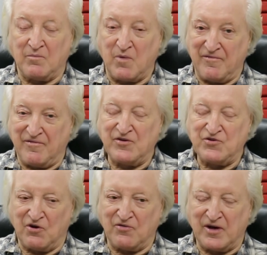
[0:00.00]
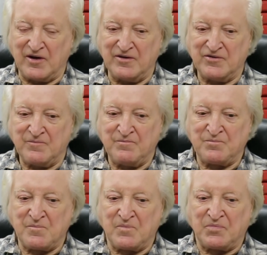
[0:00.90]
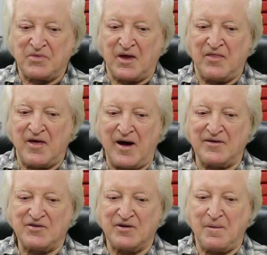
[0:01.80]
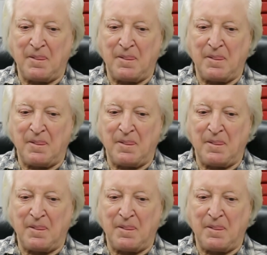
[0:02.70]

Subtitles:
my friend John that is, that